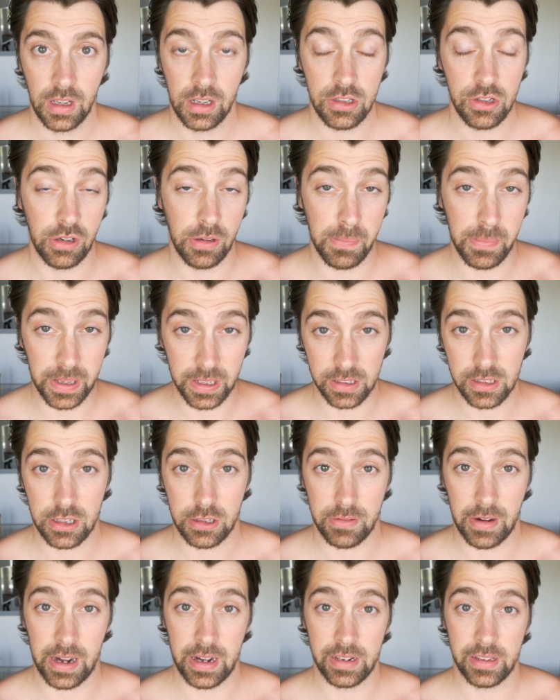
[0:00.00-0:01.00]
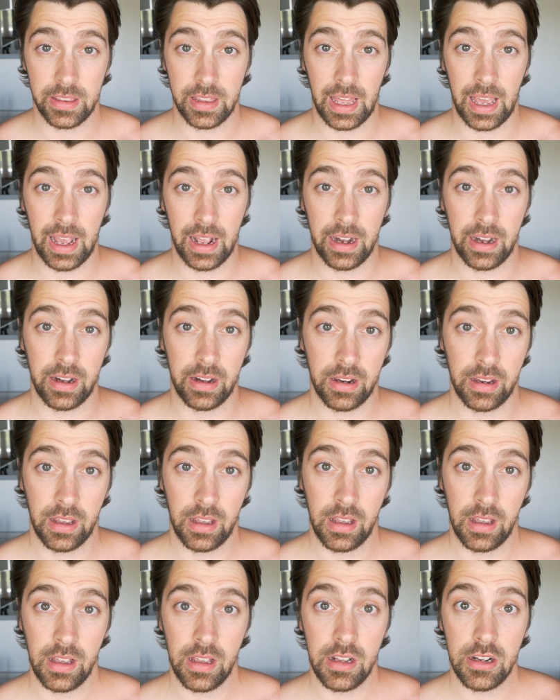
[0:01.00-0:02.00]
So you can build strength and
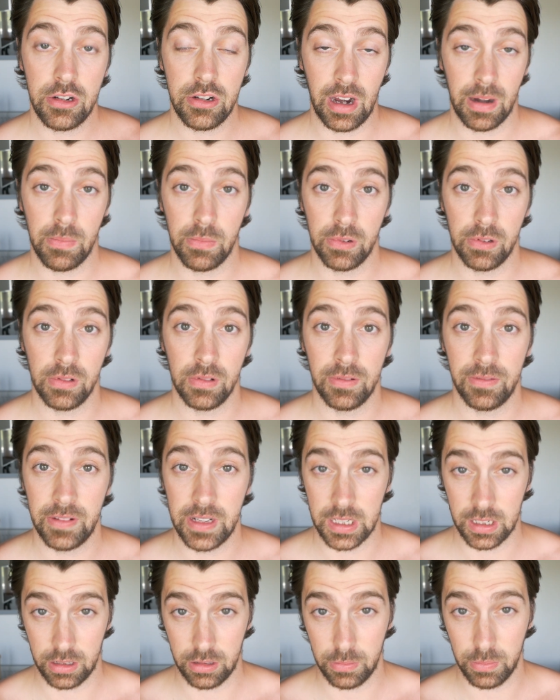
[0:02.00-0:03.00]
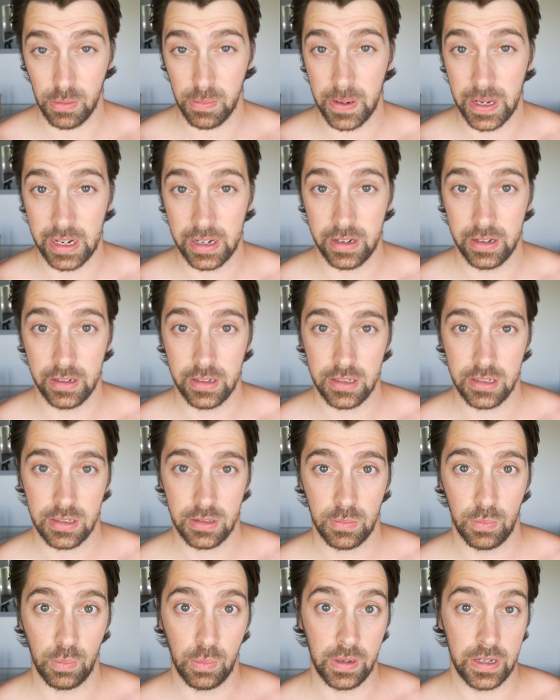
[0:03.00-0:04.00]
general physical preparedness
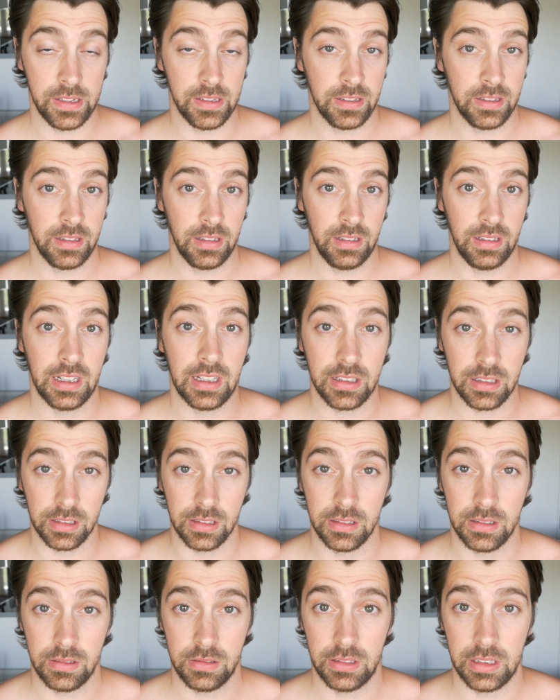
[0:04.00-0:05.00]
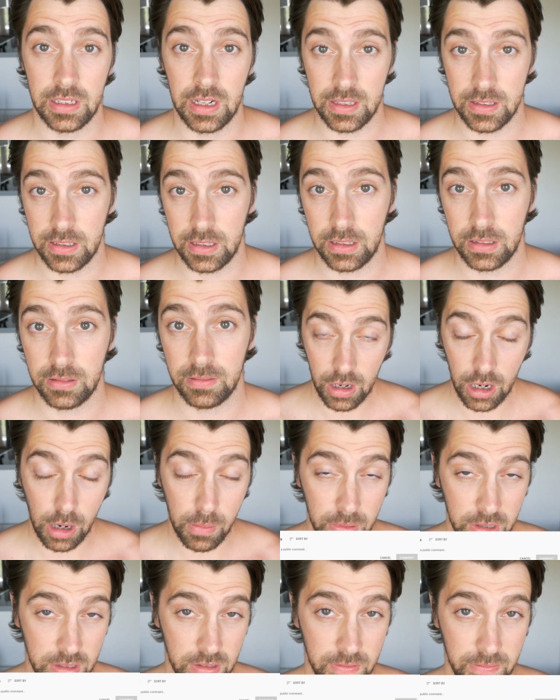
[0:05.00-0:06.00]
with little to nothing. Hope
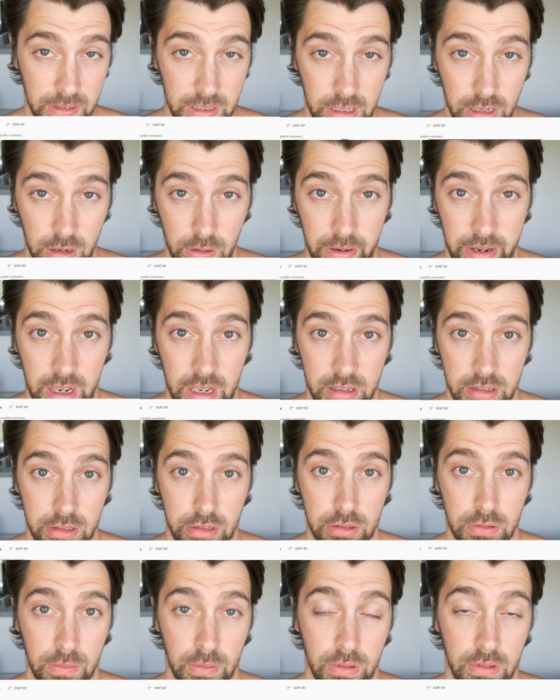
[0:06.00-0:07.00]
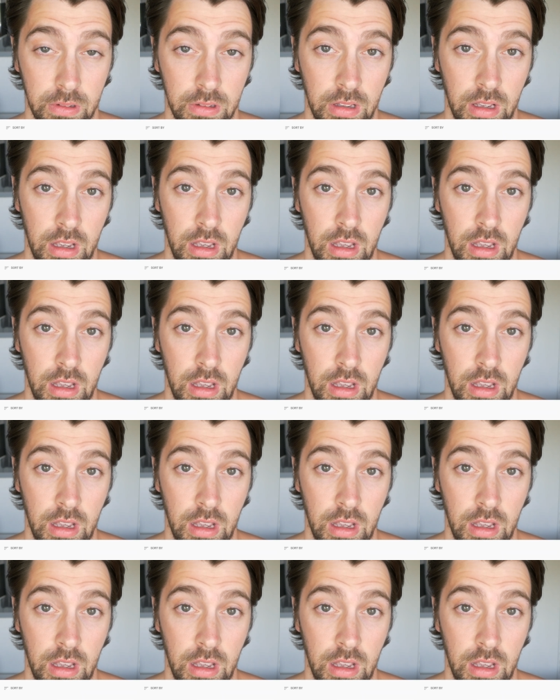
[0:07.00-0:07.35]
this video is useful.